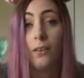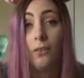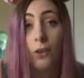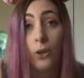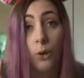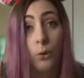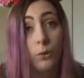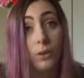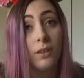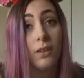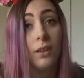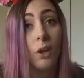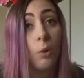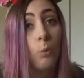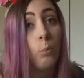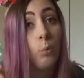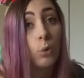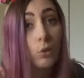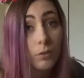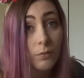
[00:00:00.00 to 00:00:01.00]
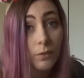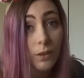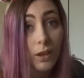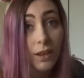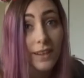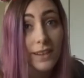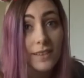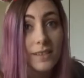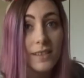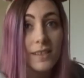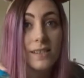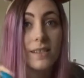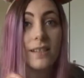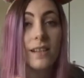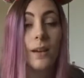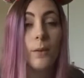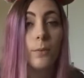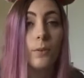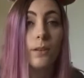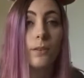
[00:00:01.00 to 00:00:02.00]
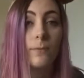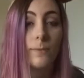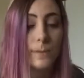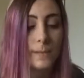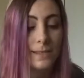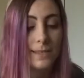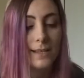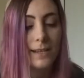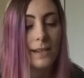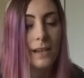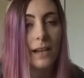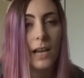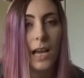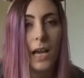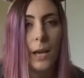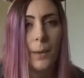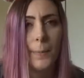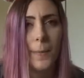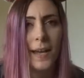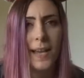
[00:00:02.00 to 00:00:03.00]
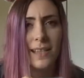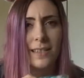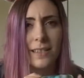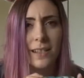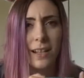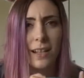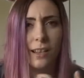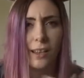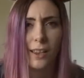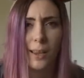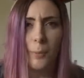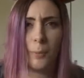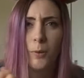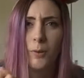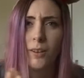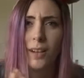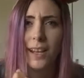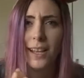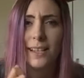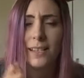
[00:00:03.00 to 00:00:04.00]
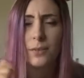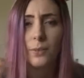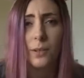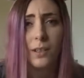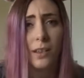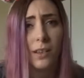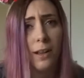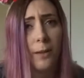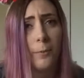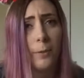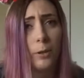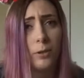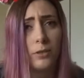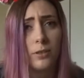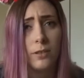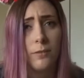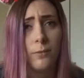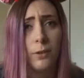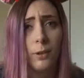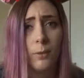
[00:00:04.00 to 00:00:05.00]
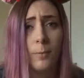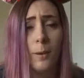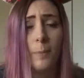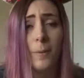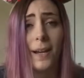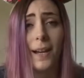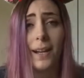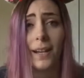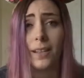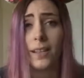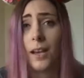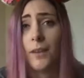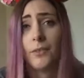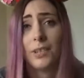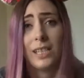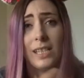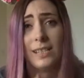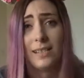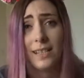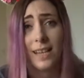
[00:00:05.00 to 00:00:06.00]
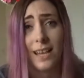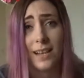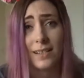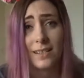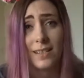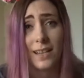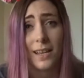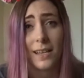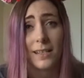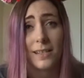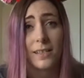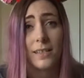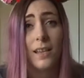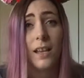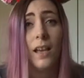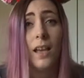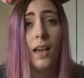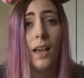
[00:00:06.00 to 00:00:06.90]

The only thing I would have liked is to get one of the ones that um, has like a clip-on case, so I could clip it onto the front of my bag and have it easy access.